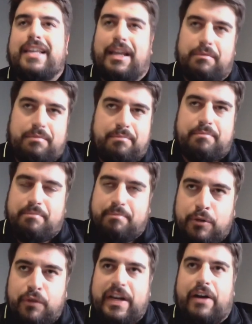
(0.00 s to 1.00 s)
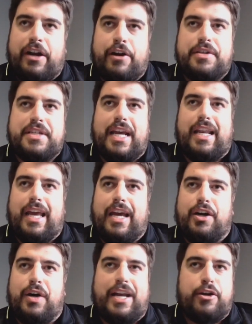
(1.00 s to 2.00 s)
that moved out here to San Diego,